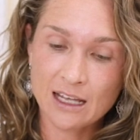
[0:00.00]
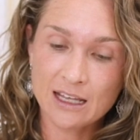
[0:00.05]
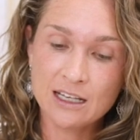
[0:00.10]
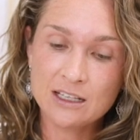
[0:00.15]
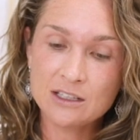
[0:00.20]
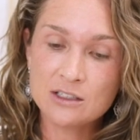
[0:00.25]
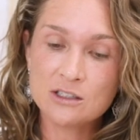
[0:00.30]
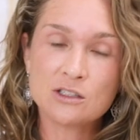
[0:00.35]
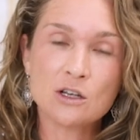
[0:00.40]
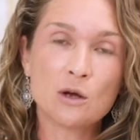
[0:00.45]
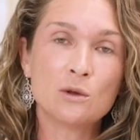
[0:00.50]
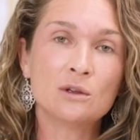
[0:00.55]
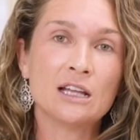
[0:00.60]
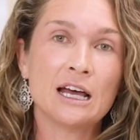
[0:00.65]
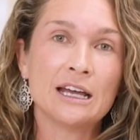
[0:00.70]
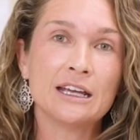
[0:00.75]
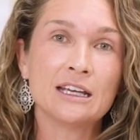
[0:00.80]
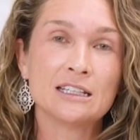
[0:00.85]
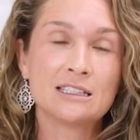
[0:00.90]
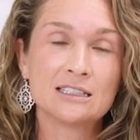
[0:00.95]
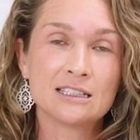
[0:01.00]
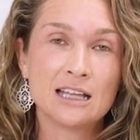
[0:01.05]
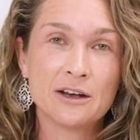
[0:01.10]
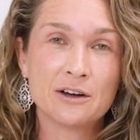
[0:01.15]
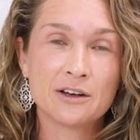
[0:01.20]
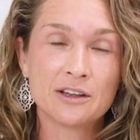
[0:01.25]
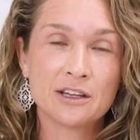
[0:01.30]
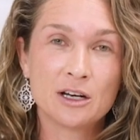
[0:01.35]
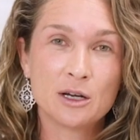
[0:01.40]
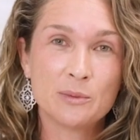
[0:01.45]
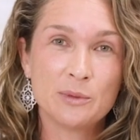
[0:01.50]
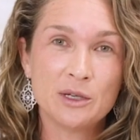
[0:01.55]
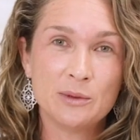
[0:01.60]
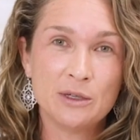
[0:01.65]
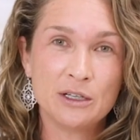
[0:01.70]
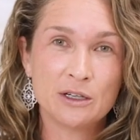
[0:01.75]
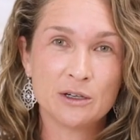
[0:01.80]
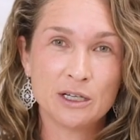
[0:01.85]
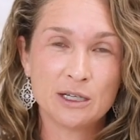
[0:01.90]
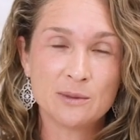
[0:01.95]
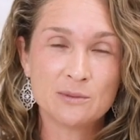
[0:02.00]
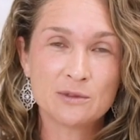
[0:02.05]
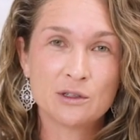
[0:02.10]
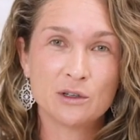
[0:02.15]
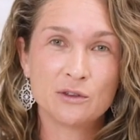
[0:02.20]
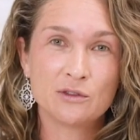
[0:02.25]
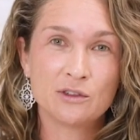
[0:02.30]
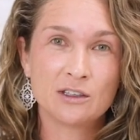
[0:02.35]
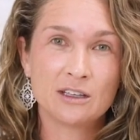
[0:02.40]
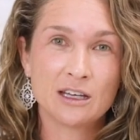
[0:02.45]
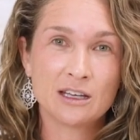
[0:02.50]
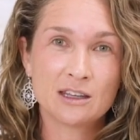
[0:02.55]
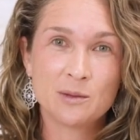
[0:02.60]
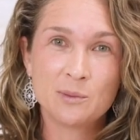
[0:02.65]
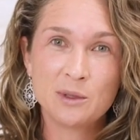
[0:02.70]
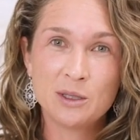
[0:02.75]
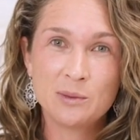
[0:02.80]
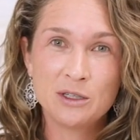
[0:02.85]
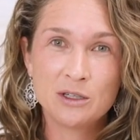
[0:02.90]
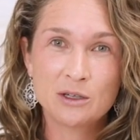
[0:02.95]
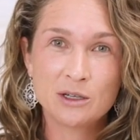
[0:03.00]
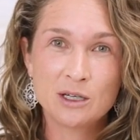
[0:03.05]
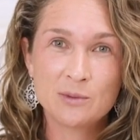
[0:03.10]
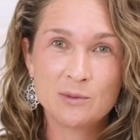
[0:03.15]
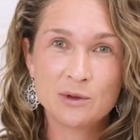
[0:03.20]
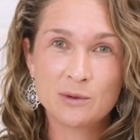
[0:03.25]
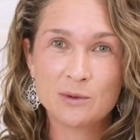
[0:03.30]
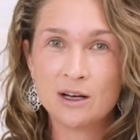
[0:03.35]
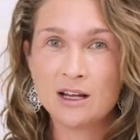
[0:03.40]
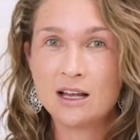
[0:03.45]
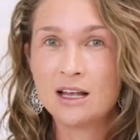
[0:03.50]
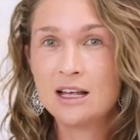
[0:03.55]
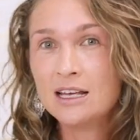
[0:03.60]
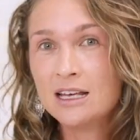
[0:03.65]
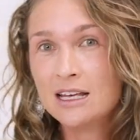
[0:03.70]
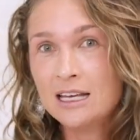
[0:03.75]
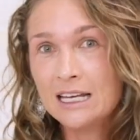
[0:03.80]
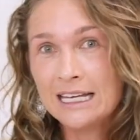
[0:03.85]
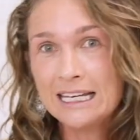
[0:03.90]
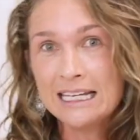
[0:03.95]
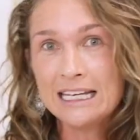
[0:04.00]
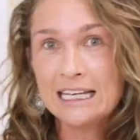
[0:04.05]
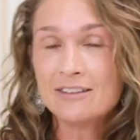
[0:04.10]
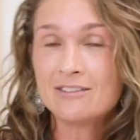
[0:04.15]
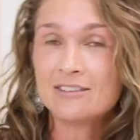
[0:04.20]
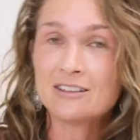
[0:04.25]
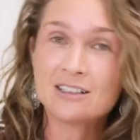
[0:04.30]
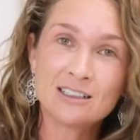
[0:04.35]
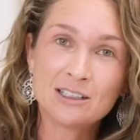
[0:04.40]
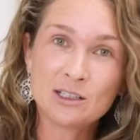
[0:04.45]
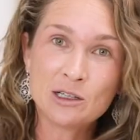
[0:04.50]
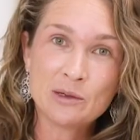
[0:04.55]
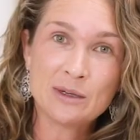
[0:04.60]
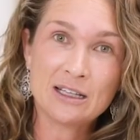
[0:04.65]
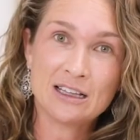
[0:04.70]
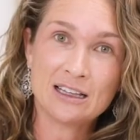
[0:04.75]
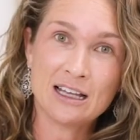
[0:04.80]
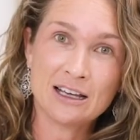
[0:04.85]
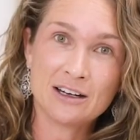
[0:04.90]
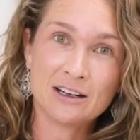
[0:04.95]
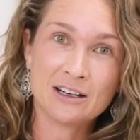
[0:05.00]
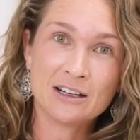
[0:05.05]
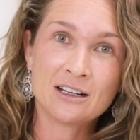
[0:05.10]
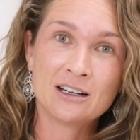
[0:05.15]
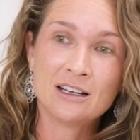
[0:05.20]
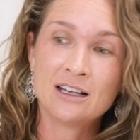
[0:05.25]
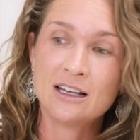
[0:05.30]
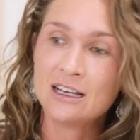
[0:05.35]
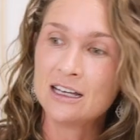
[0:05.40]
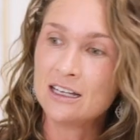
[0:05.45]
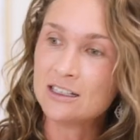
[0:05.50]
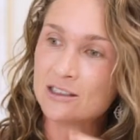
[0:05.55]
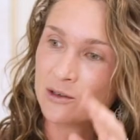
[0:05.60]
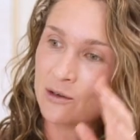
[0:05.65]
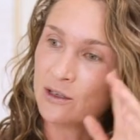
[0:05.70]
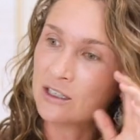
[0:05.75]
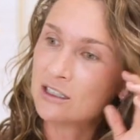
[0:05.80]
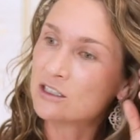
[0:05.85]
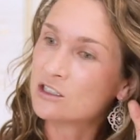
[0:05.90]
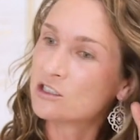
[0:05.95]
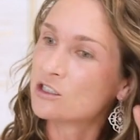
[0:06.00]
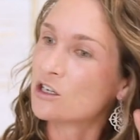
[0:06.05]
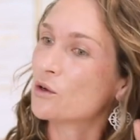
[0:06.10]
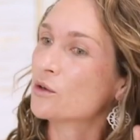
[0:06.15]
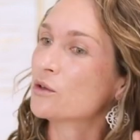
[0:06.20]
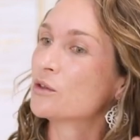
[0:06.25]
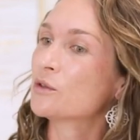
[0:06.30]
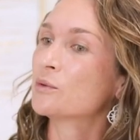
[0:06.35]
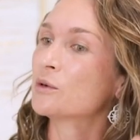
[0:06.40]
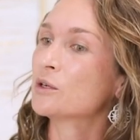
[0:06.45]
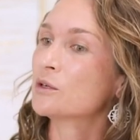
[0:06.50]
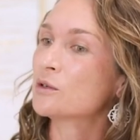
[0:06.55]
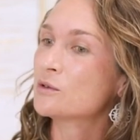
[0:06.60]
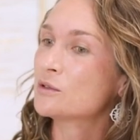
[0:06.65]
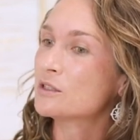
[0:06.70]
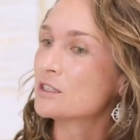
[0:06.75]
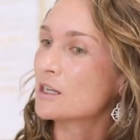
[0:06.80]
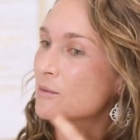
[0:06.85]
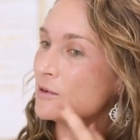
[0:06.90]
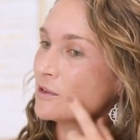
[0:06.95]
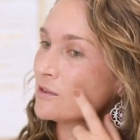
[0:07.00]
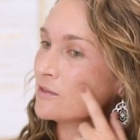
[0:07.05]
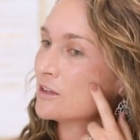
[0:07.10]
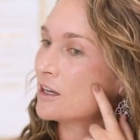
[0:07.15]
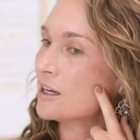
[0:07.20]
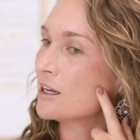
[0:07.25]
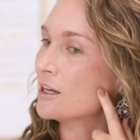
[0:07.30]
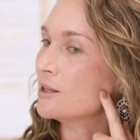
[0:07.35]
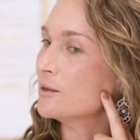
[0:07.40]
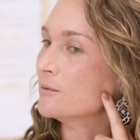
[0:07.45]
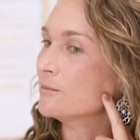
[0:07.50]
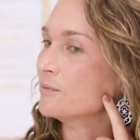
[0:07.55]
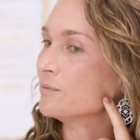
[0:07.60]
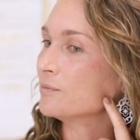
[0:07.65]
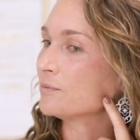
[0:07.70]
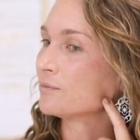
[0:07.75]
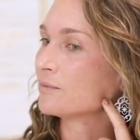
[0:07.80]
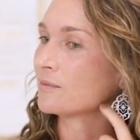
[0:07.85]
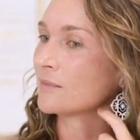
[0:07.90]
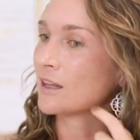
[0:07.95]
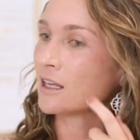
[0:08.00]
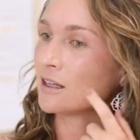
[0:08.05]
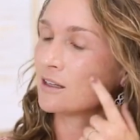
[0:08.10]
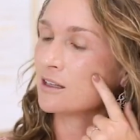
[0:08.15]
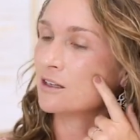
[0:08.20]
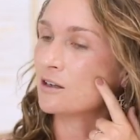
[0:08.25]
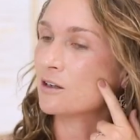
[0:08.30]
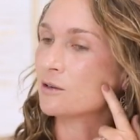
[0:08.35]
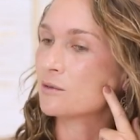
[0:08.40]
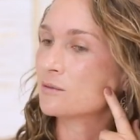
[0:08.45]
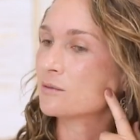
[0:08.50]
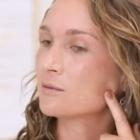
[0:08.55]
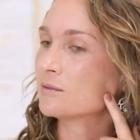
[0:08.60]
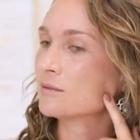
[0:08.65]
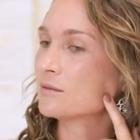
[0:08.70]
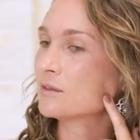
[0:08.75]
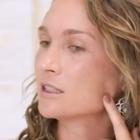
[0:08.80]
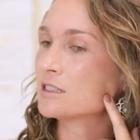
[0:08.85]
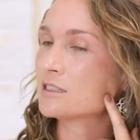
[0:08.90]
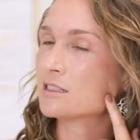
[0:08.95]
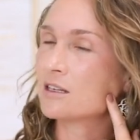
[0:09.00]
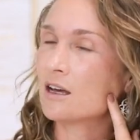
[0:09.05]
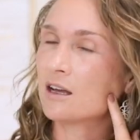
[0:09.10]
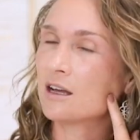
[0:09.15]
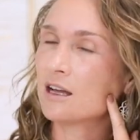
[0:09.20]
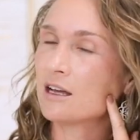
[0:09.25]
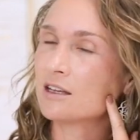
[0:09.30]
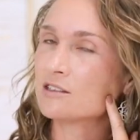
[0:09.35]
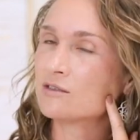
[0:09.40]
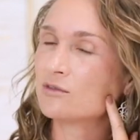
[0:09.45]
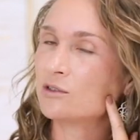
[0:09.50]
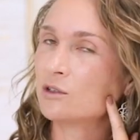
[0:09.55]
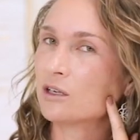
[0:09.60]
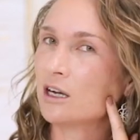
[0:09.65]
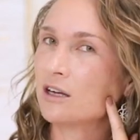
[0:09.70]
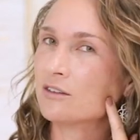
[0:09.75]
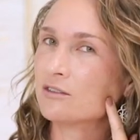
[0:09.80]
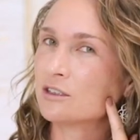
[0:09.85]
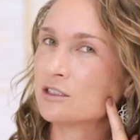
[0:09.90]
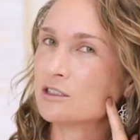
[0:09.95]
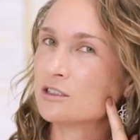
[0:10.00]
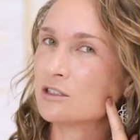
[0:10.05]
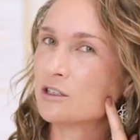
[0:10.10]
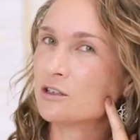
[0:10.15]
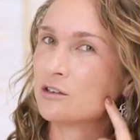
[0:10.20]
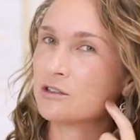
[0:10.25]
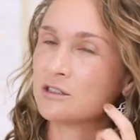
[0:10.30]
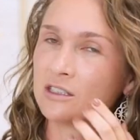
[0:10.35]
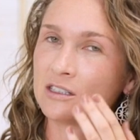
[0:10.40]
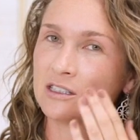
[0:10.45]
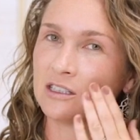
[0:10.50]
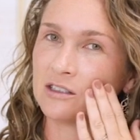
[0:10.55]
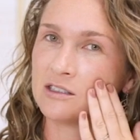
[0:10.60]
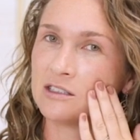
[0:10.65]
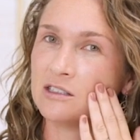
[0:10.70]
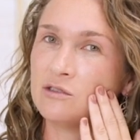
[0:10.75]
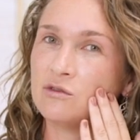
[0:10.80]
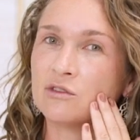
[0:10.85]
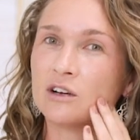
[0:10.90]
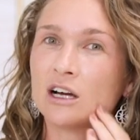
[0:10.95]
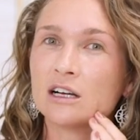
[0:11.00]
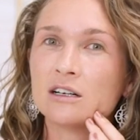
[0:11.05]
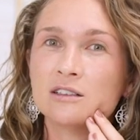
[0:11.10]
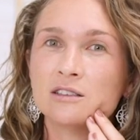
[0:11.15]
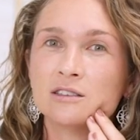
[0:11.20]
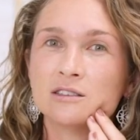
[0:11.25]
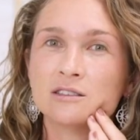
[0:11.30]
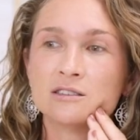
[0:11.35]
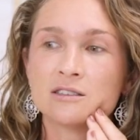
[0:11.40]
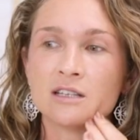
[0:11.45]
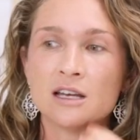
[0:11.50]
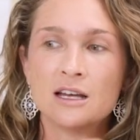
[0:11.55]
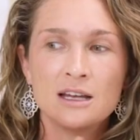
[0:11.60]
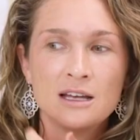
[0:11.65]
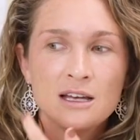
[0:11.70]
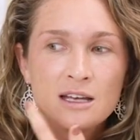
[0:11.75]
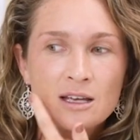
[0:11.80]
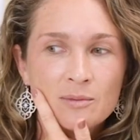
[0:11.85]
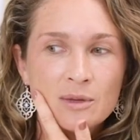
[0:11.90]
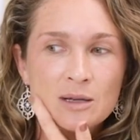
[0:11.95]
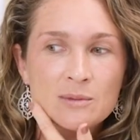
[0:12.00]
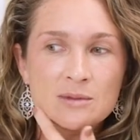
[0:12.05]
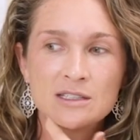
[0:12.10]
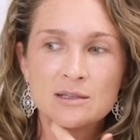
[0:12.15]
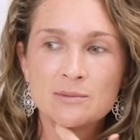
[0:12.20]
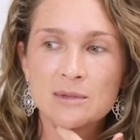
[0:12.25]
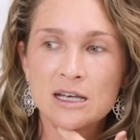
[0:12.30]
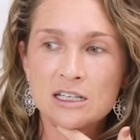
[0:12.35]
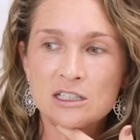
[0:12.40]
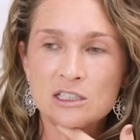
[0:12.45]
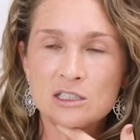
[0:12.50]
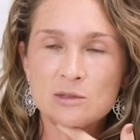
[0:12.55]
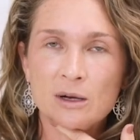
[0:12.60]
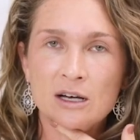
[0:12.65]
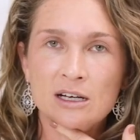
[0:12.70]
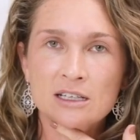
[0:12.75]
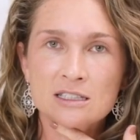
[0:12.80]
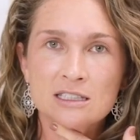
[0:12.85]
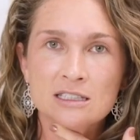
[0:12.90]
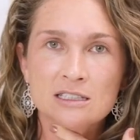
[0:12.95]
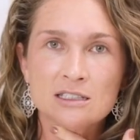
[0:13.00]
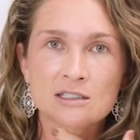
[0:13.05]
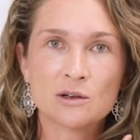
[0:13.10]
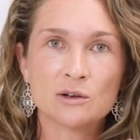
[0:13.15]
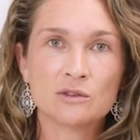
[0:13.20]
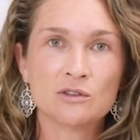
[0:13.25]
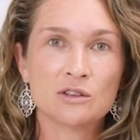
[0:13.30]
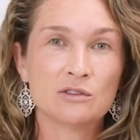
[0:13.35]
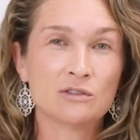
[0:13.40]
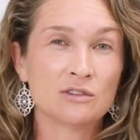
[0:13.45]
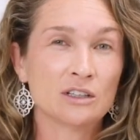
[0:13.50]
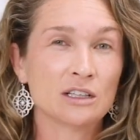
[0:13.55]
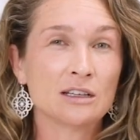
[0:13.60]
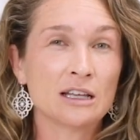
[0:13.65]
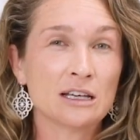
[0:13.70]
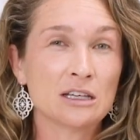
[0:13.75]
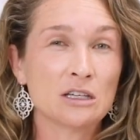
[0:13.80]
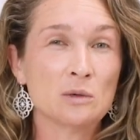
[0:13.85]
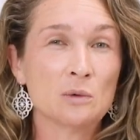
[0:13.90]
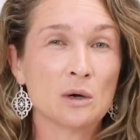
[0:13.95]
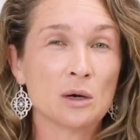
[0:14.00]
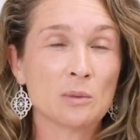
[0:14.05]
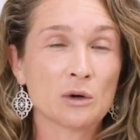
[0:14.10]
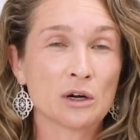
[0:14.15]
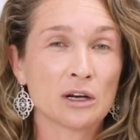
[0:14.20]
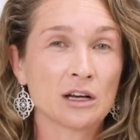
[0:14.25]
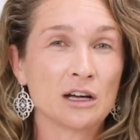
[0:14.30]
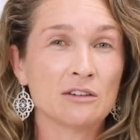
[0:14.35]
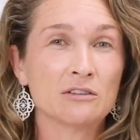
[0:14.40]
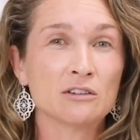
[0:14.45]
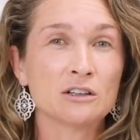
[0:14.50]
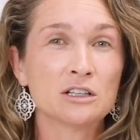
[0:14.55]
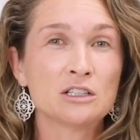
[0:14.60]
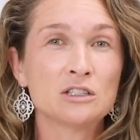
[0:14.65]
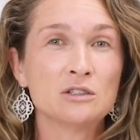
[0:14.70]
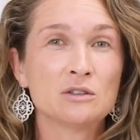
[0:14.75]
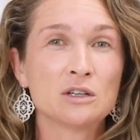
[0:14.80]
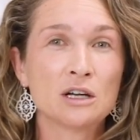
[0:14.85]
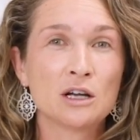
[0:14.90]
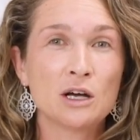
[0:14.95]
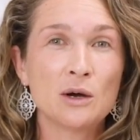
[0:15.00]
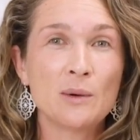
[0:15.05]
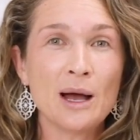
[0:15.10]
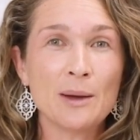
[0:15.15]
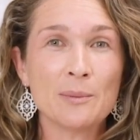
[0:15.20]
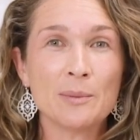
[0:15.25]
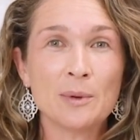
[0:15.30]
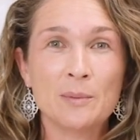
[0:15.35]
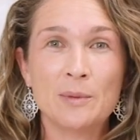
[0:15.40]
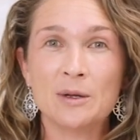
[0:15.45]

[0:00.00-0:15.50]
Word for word: It is so light, it's lighter than our BB cream. So if you like the BB cream but want even a little bit lighter, it's going to show through some of, um, you know, it's not as full coverage, so you'll still see freckles, maybe some age spots. And so if you feel like you want more coverage, you can go up.